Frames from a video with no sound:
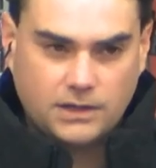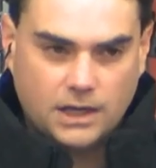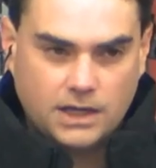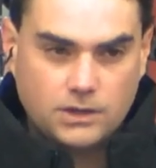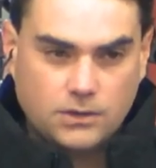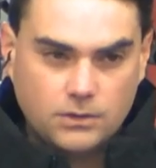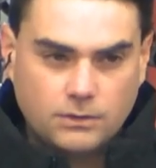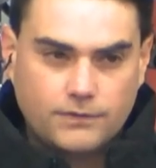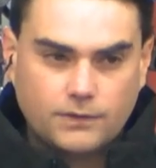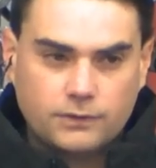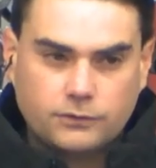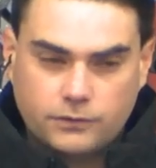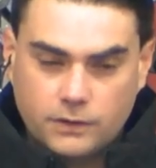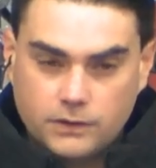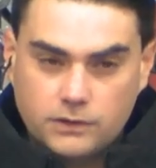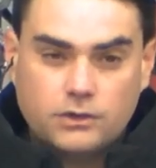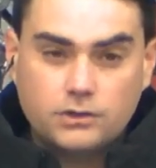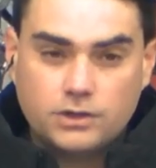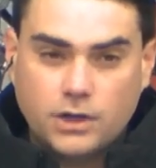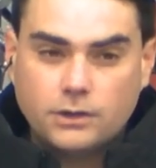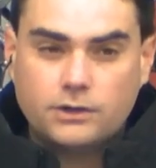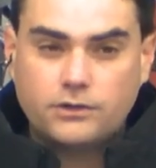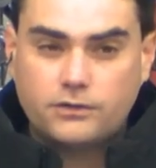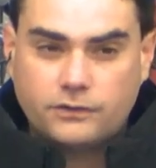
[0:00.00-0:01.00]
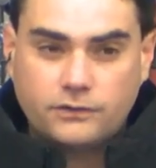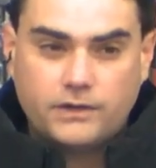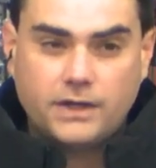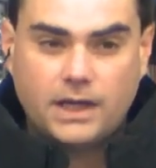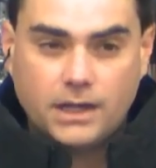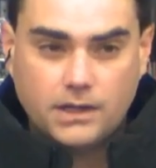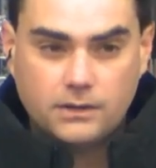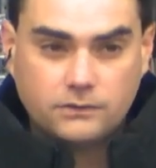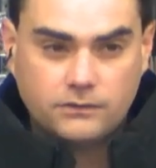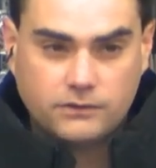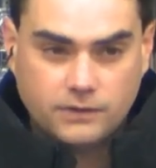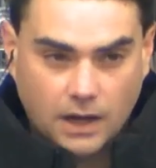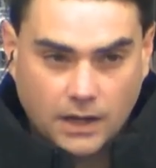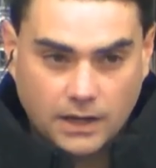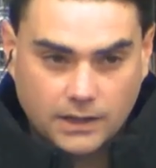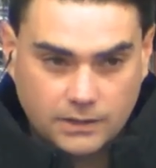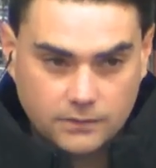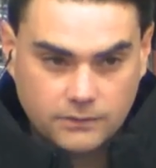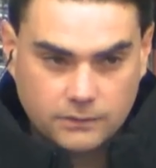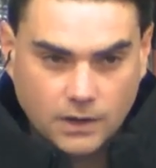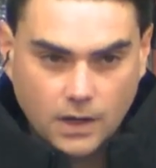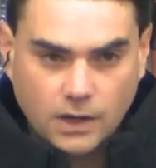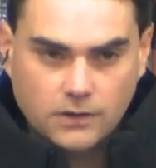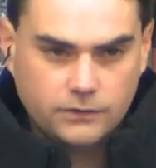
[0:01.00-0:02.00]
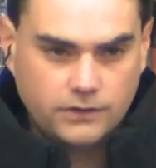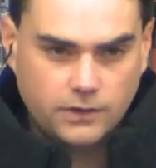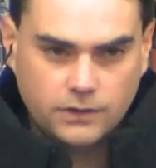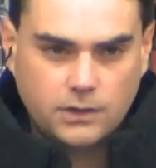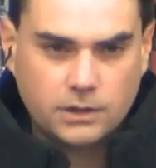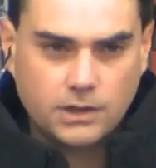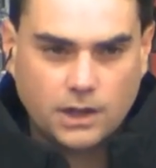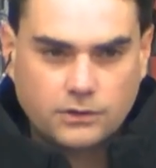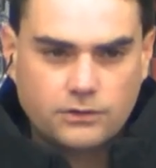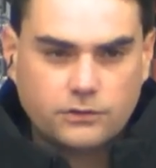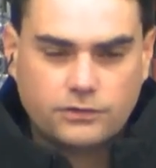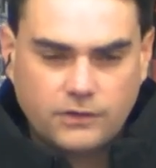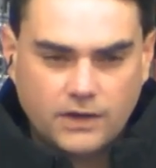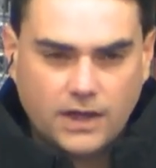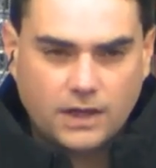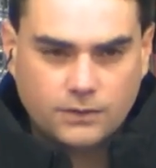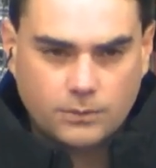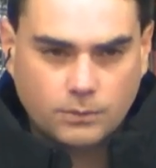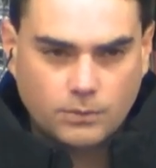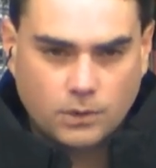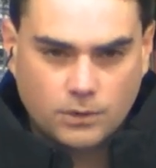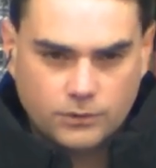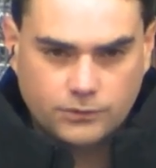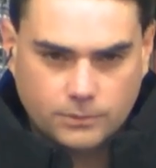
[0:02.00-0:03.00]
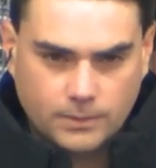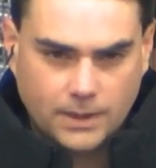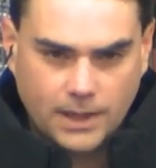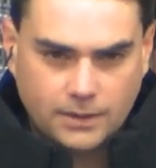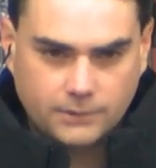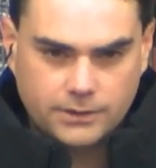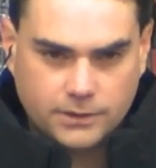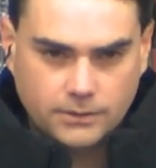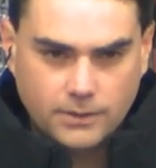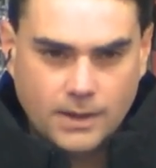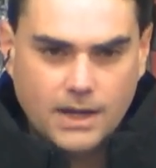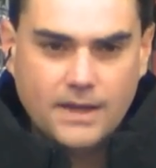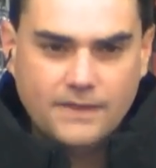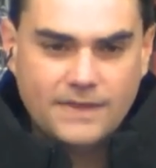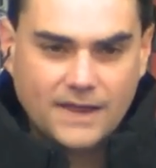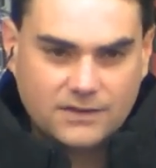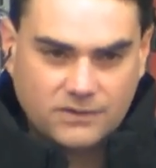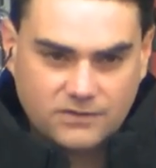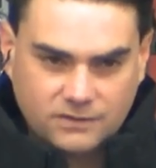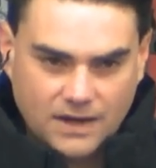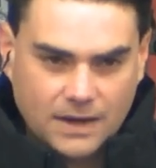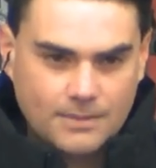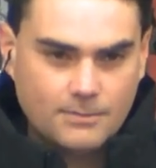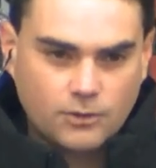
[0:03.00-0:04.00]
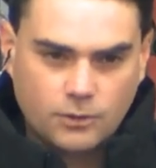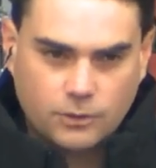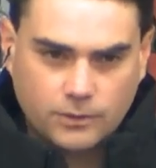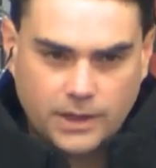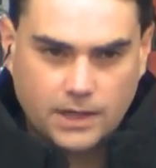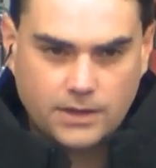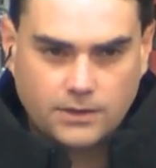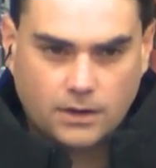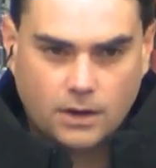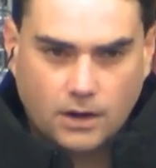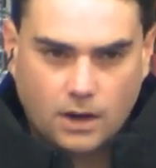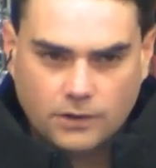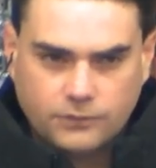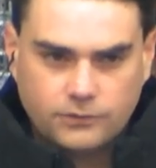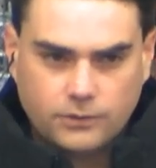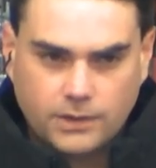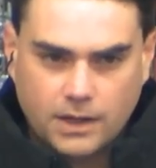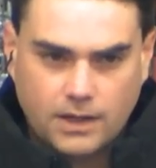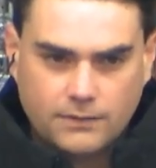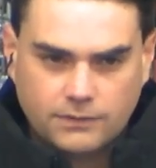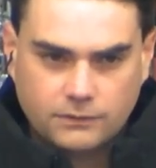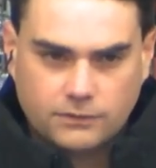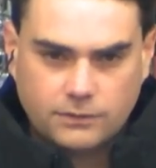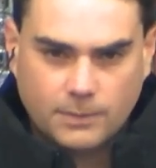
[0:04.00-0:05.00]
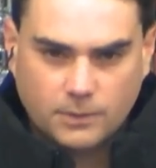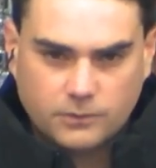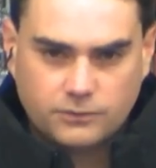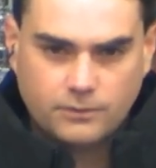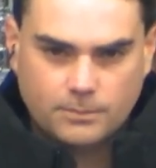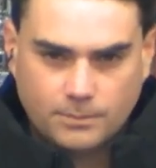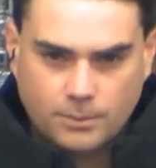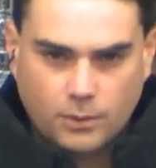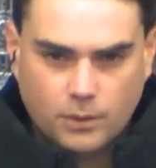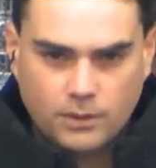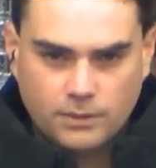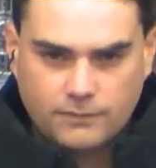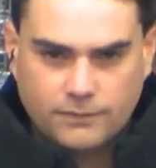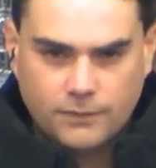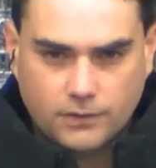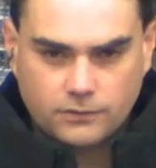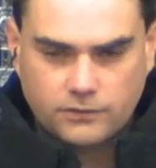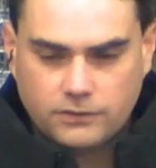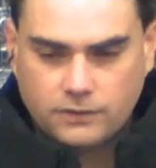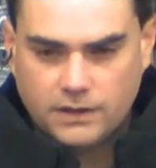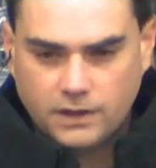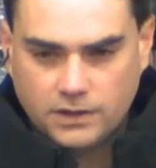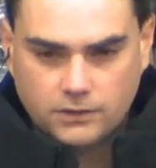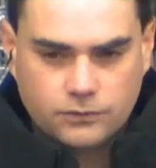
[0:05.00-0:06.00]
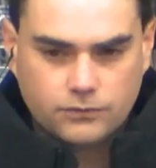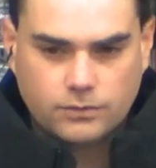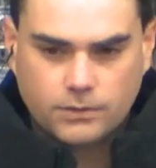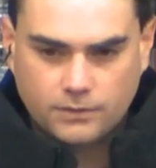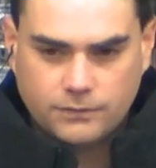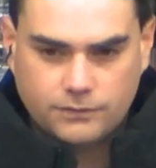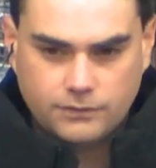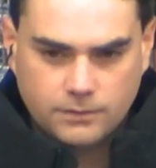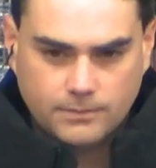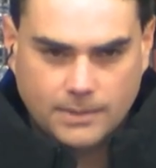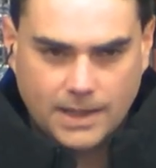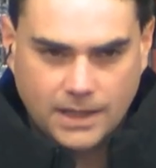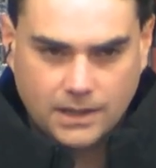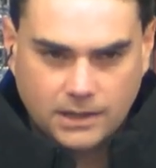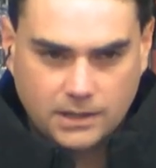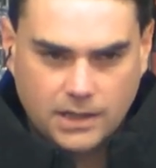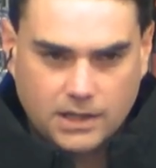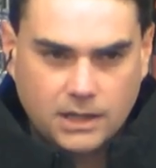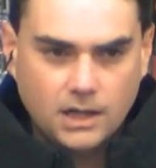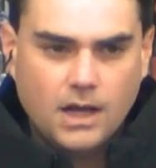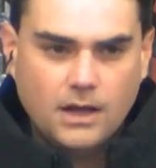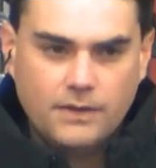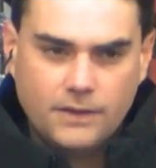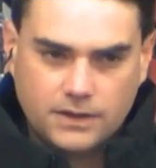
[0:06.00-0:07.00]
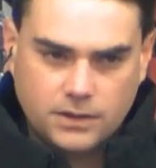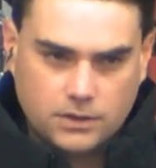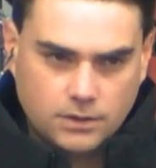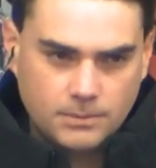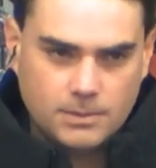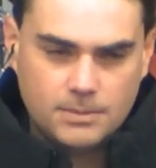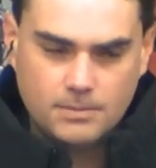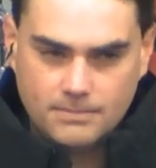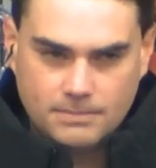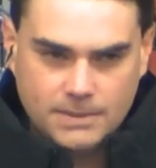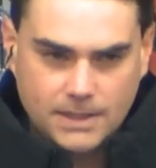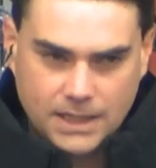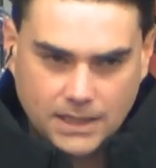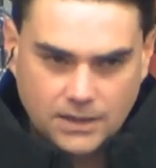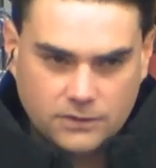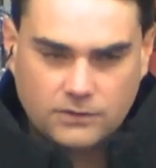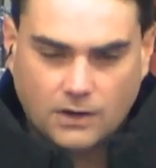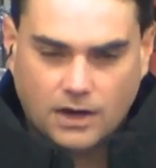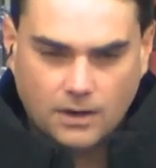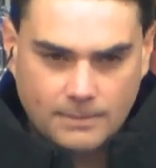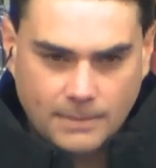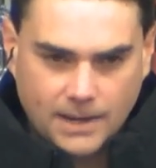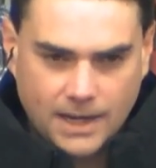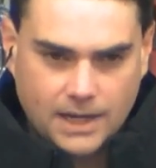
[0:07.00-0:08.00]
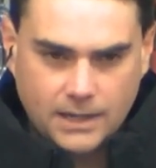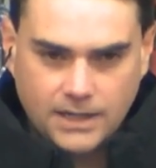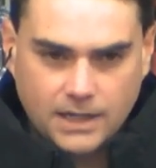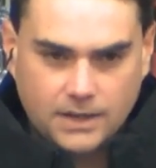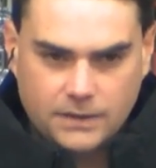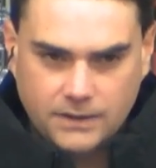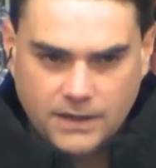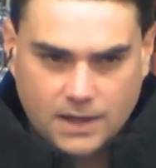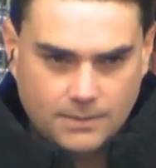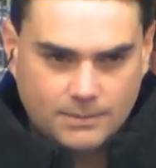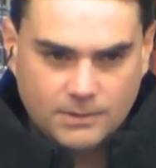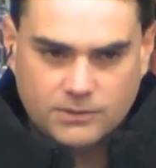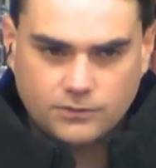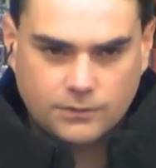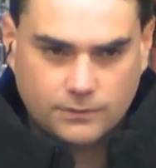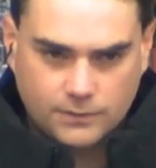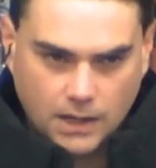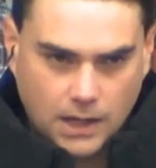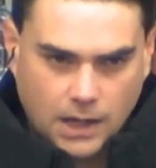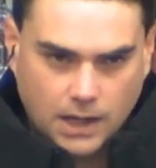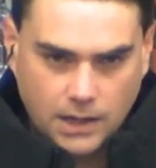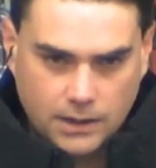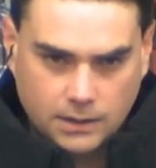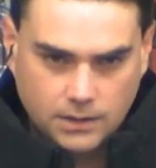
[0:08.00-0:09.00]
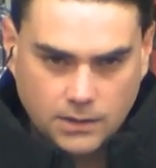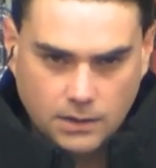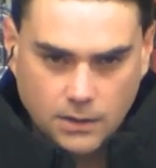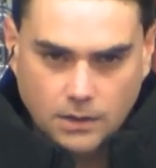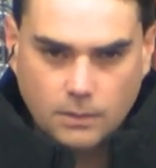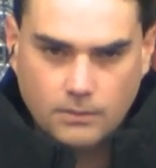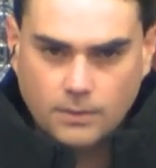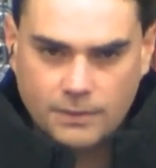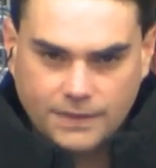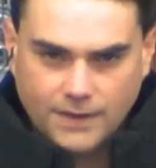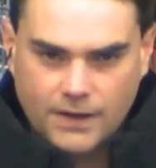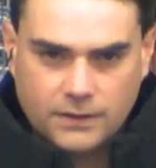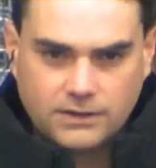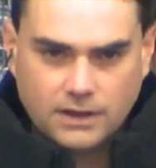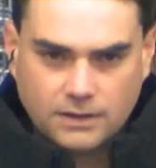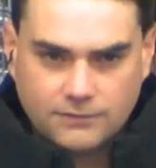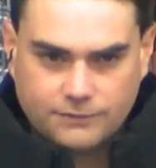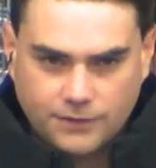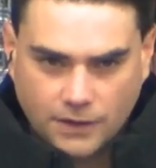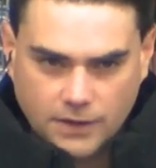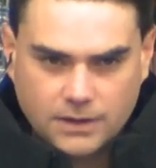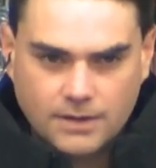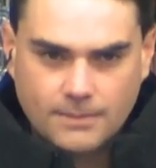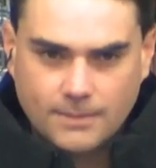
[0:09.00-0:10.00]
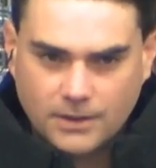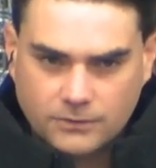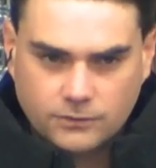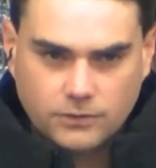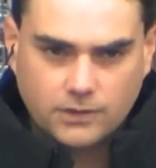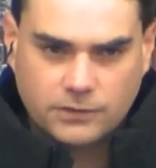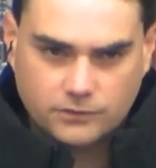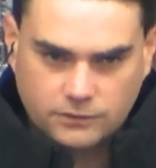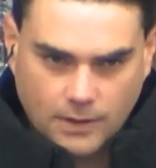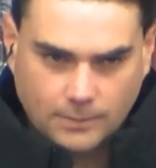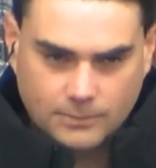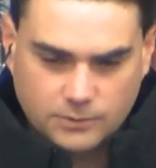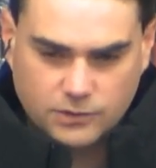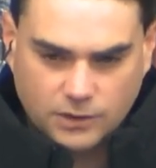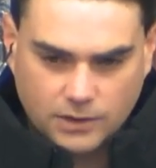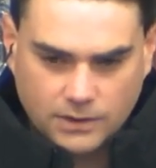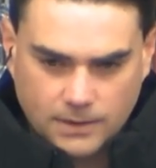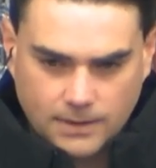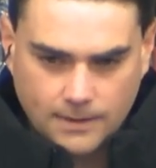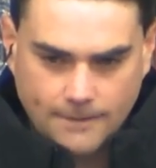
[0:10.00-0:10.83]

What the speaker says: that universe so that you could understand science, so that you could understand the world around you. That same creator also gave us the most important verse in the history of humanity, that human beings are made in the image of God. Without that fundamental assumption,